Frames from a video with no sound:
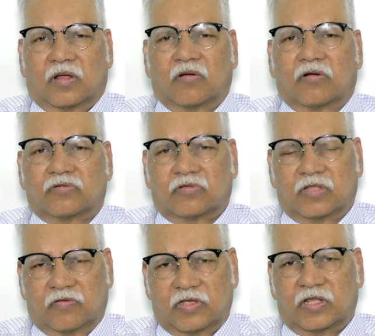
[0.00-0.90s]
and also
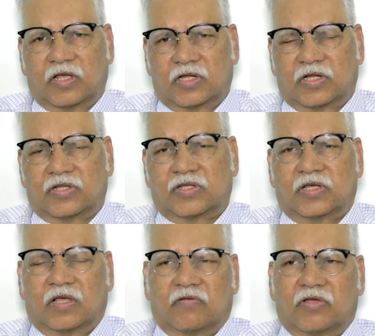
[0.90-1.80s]
the
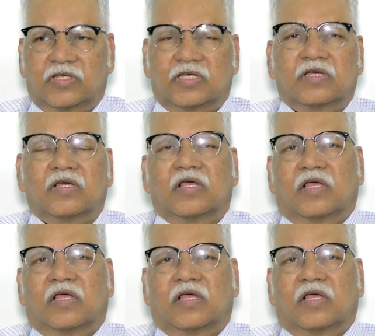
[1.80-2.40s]
investigations which